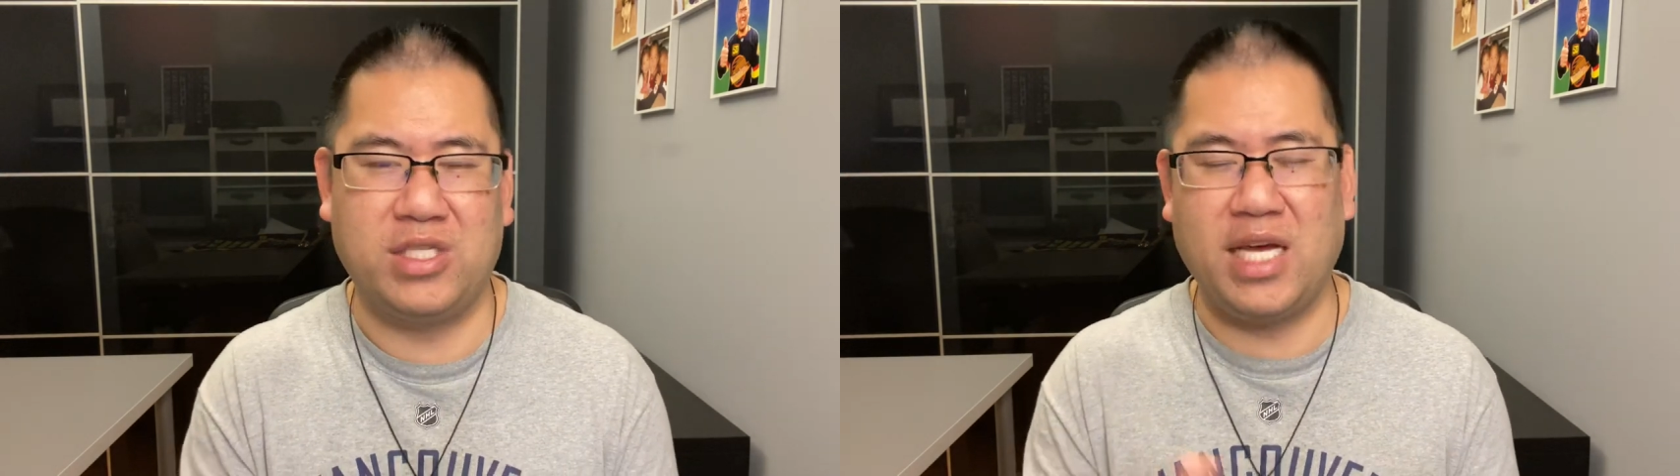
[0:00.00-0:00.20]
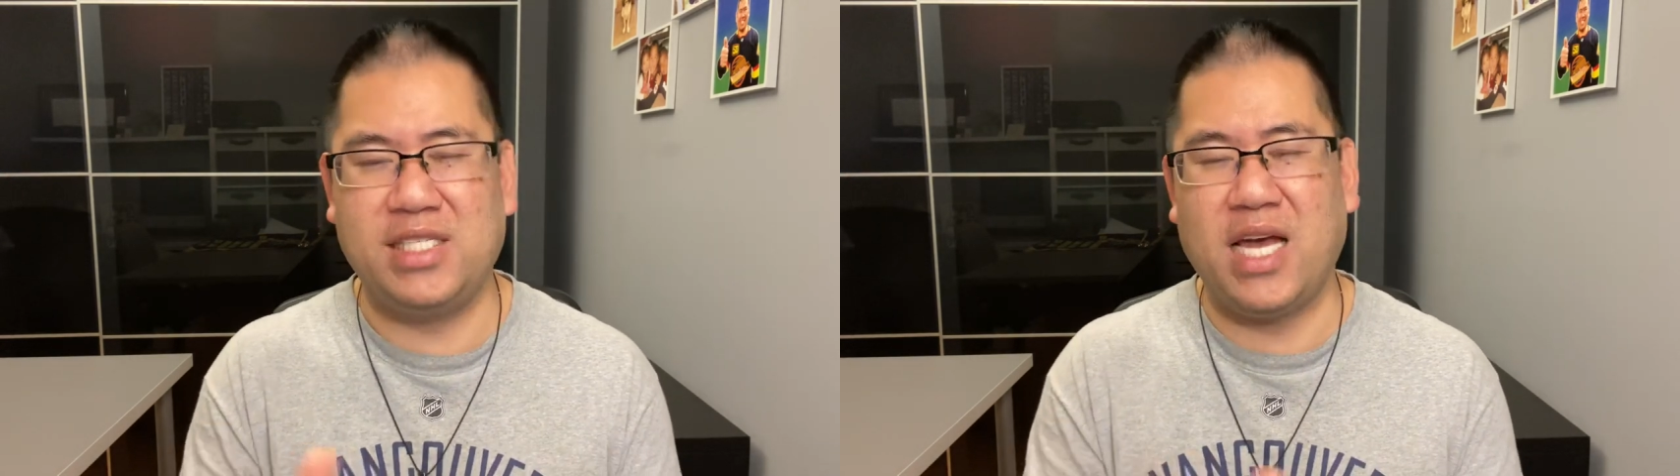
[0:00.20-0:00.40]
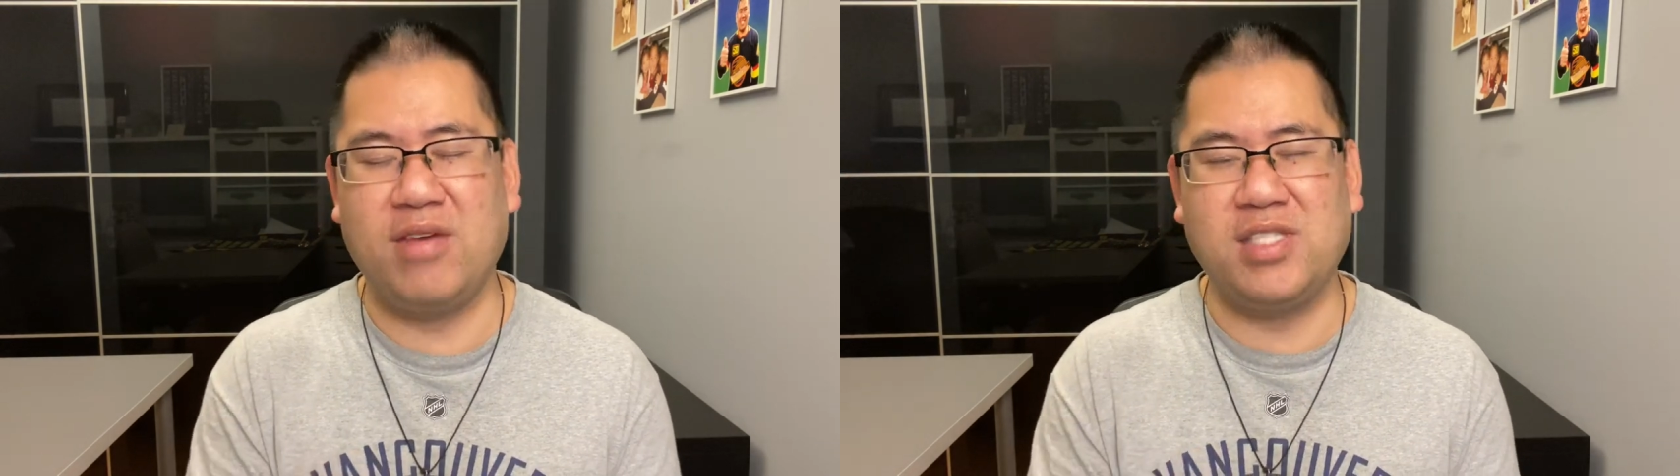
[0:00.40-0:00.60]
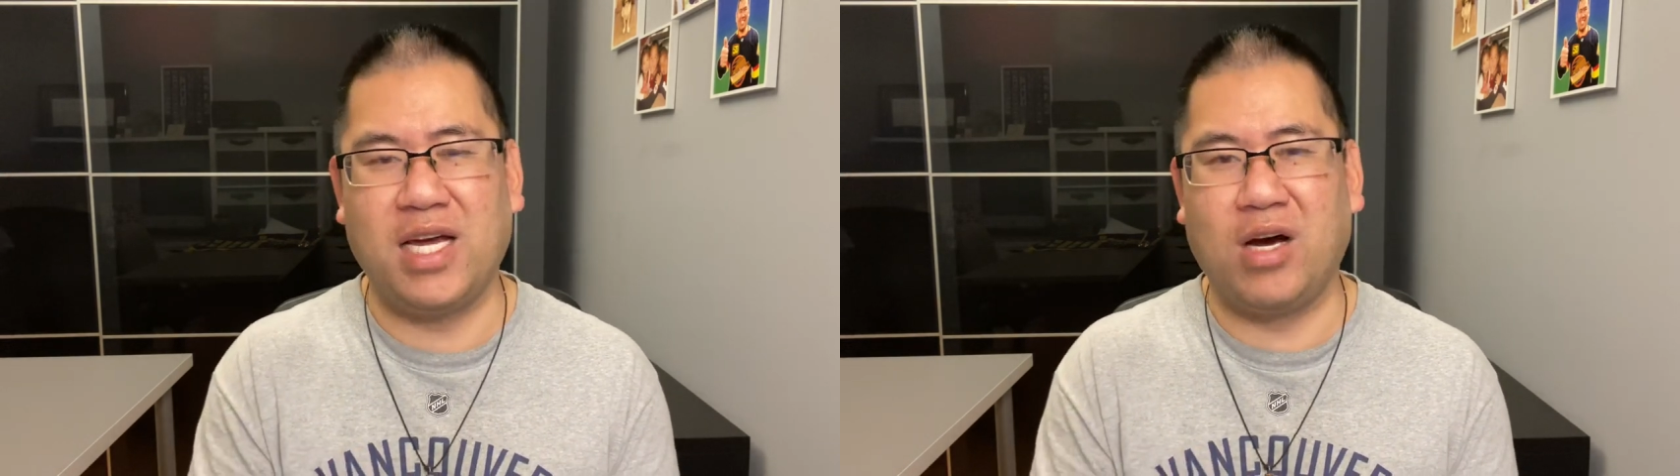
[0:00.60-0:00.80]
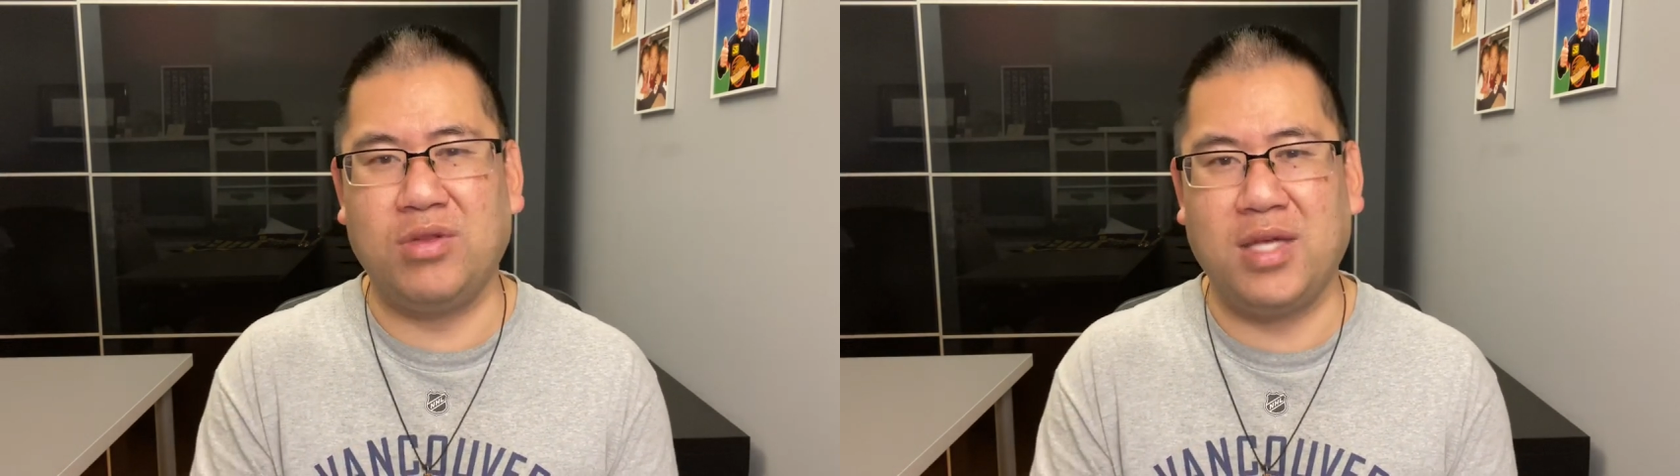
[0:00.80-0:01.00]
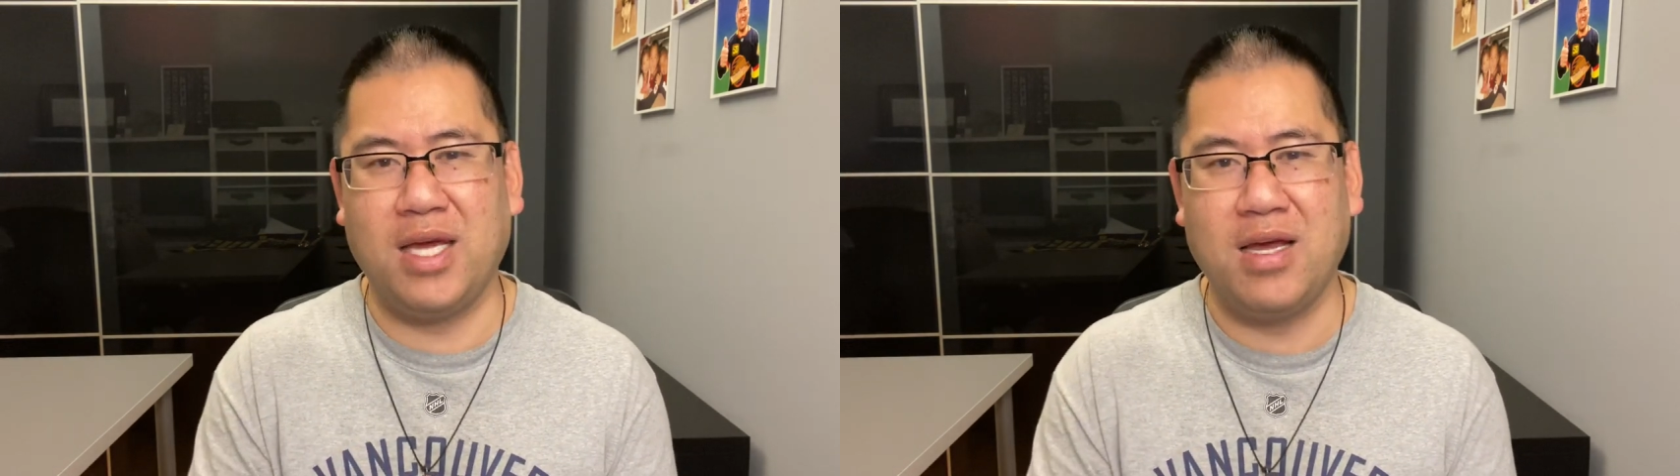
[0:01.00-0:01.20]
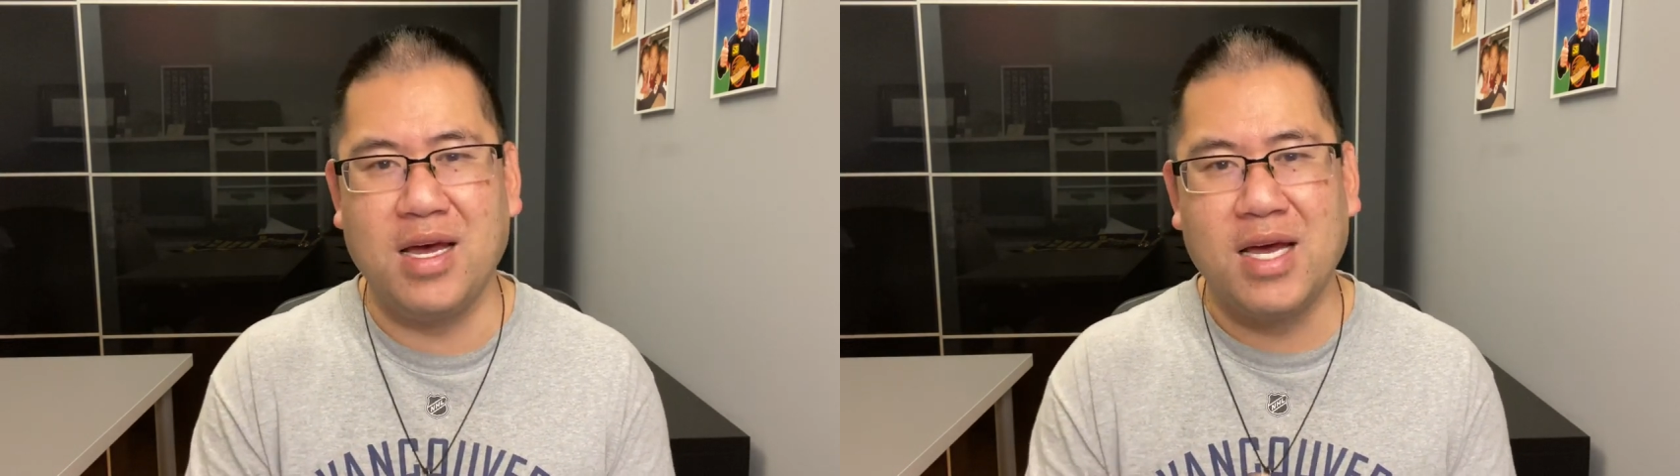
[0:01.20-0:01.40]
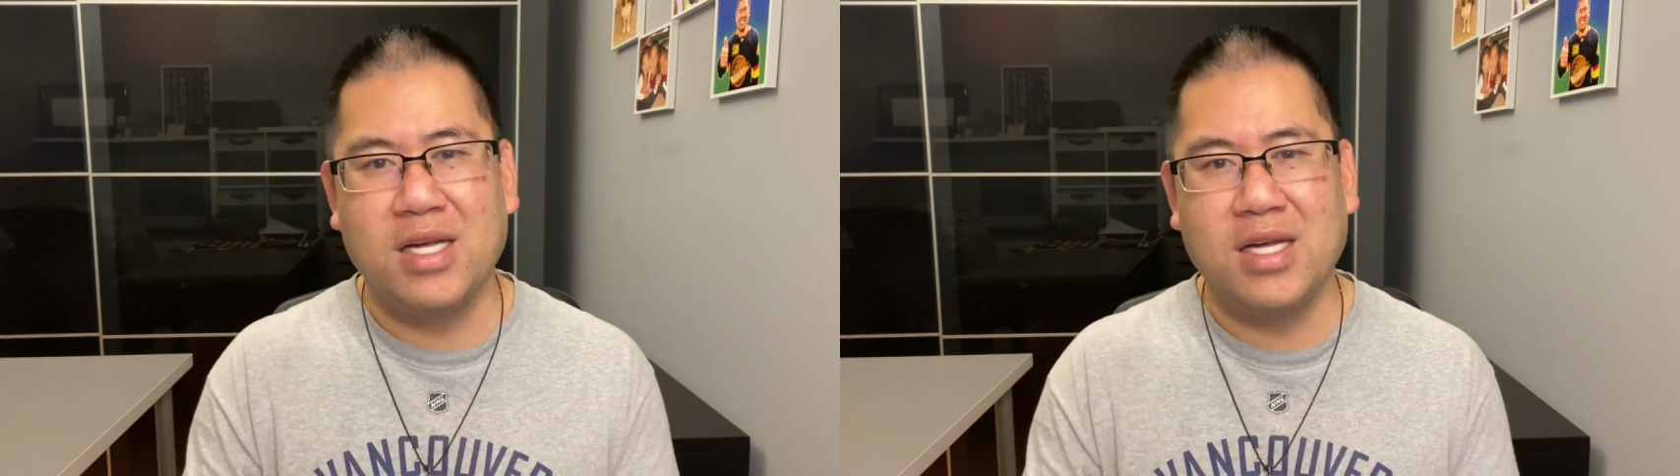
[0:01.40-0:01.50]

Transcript: Stay safe, stay healthy.